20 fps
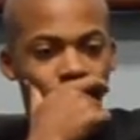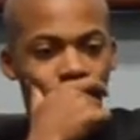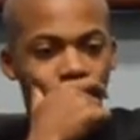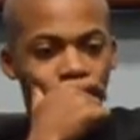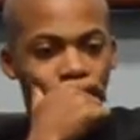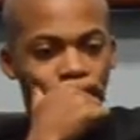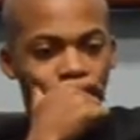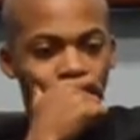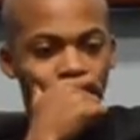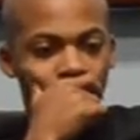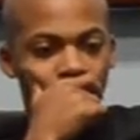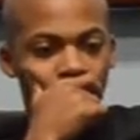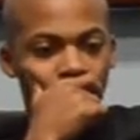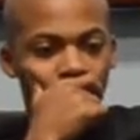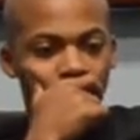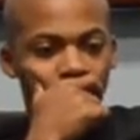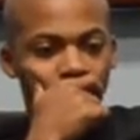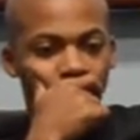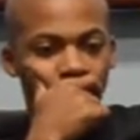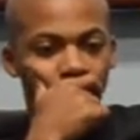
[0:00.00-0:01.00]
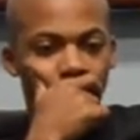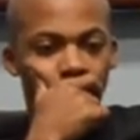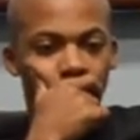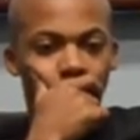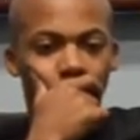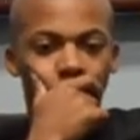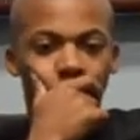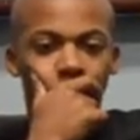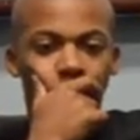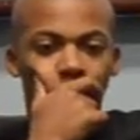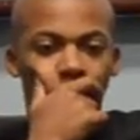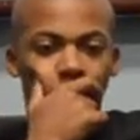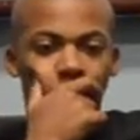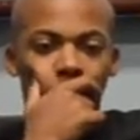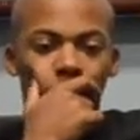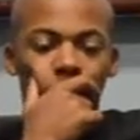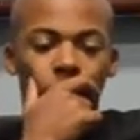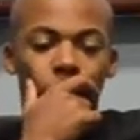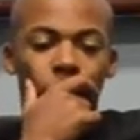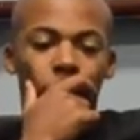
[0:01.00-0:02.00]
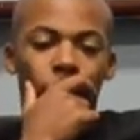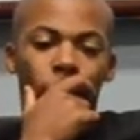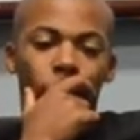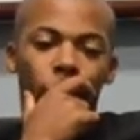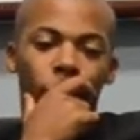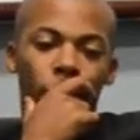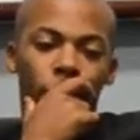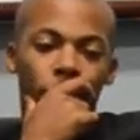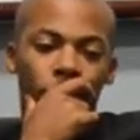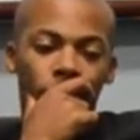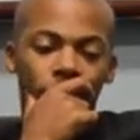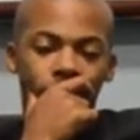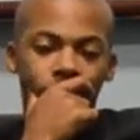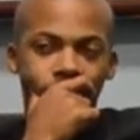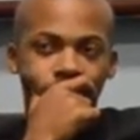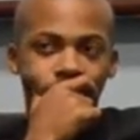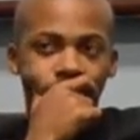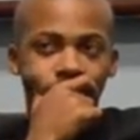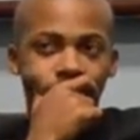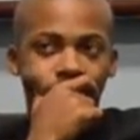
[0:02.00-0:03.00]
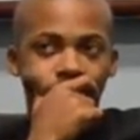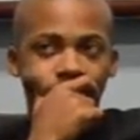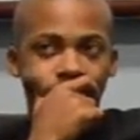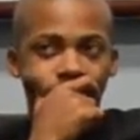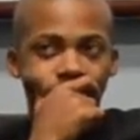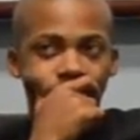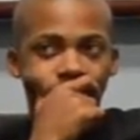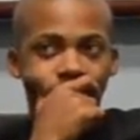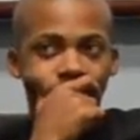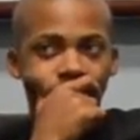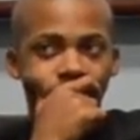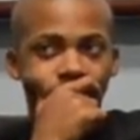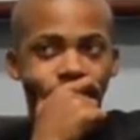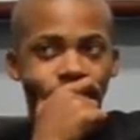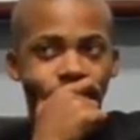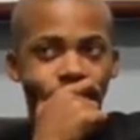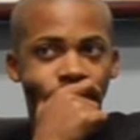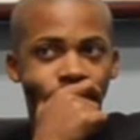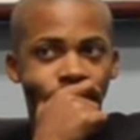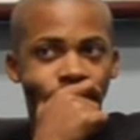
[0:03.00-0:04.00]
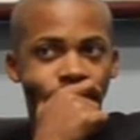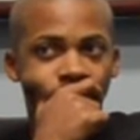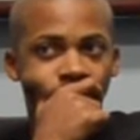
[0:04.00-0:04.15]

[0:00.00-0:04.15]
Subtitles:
[no speech]